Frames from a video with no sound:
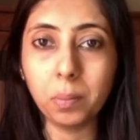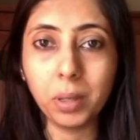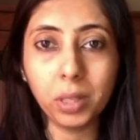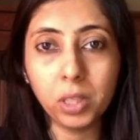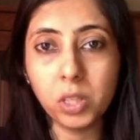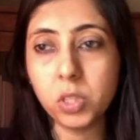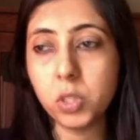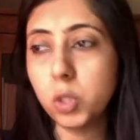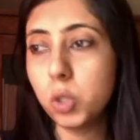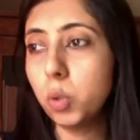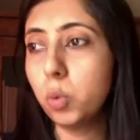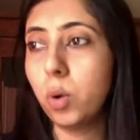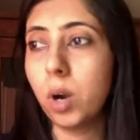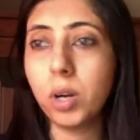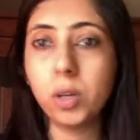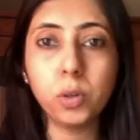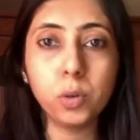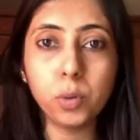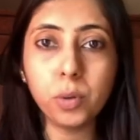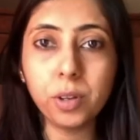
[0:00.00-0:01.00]
because you
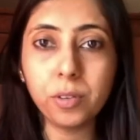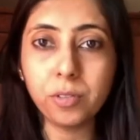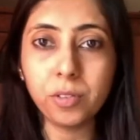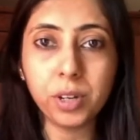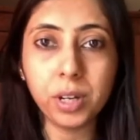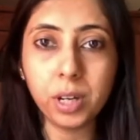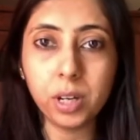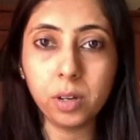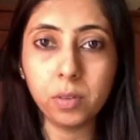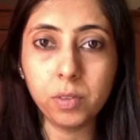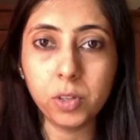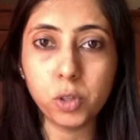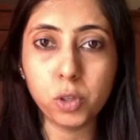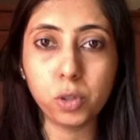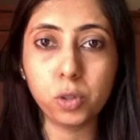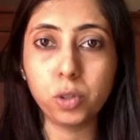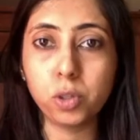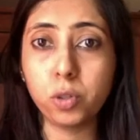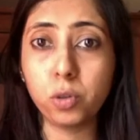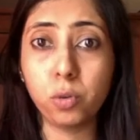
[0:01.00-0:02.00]
are two different
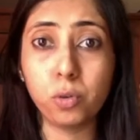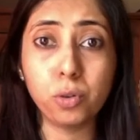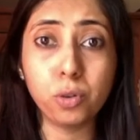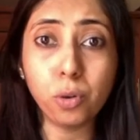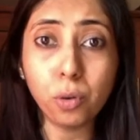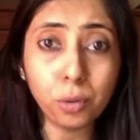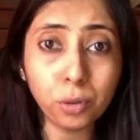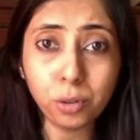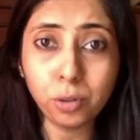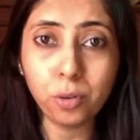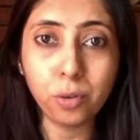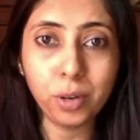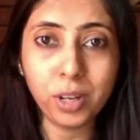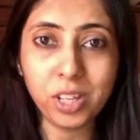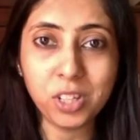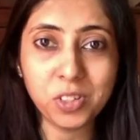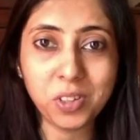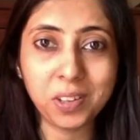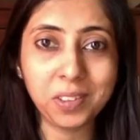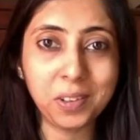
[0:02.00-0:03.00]
individuals who don't know
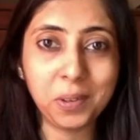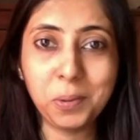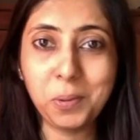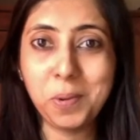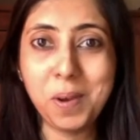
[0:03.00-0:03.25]
each other,